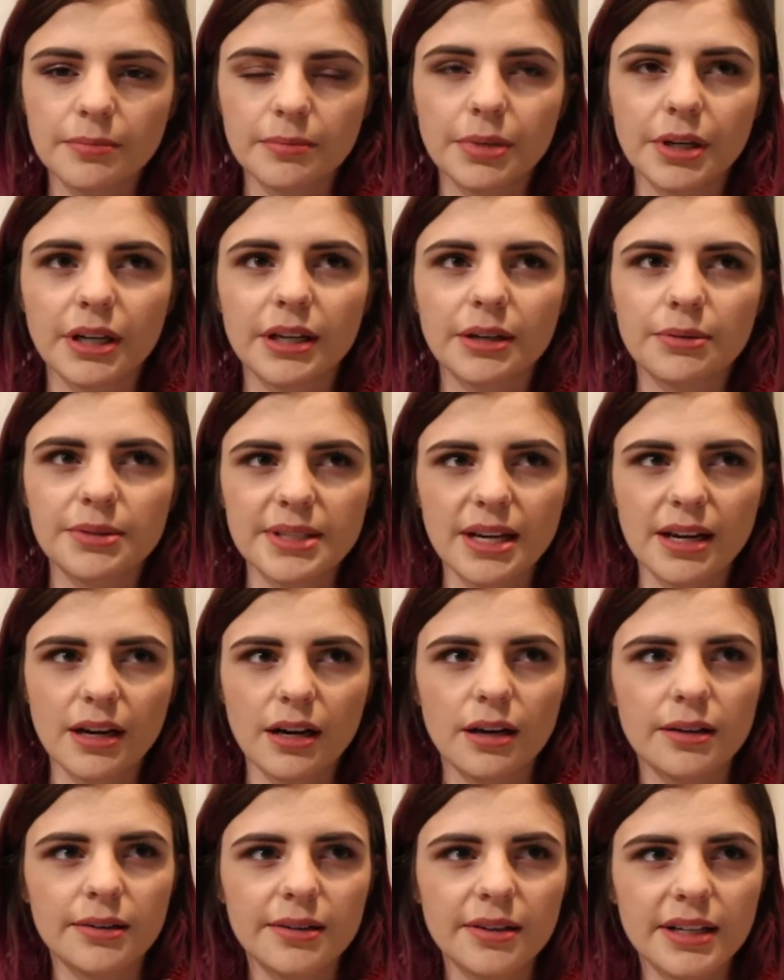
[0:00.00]
but it was like
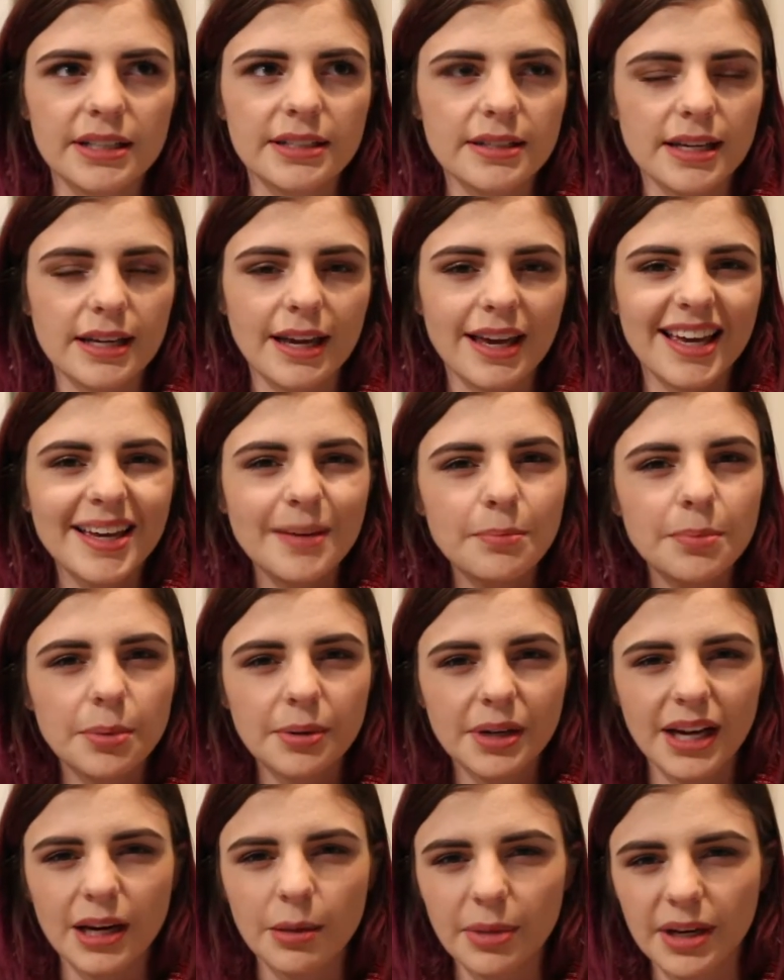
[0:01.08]
under his like hip,
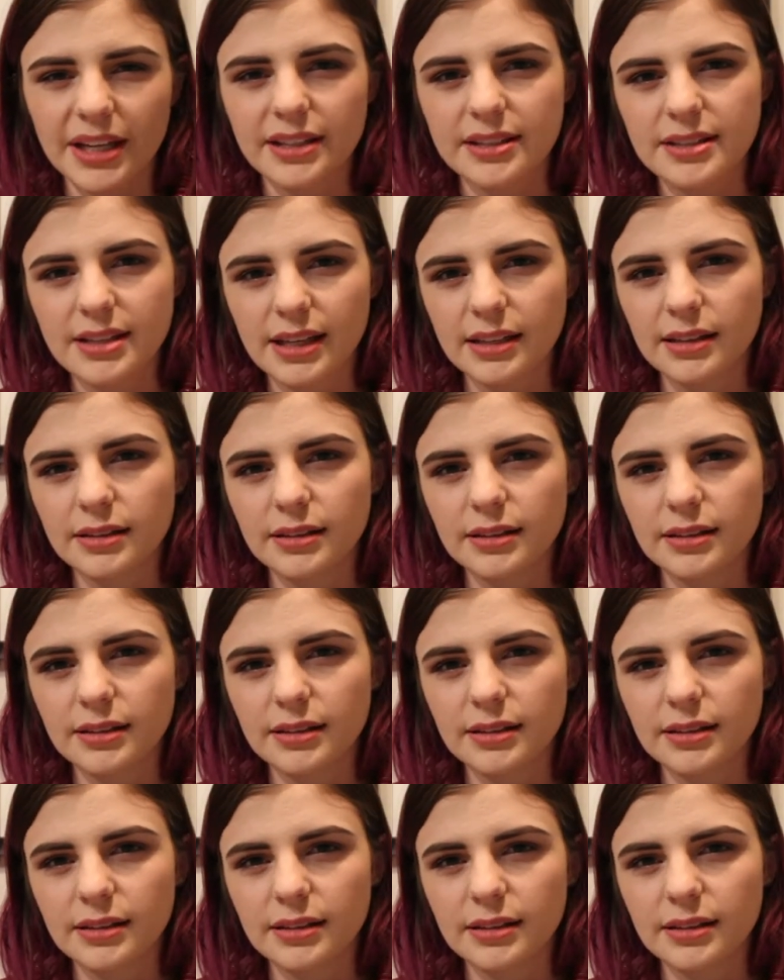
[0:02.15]
kind of by his like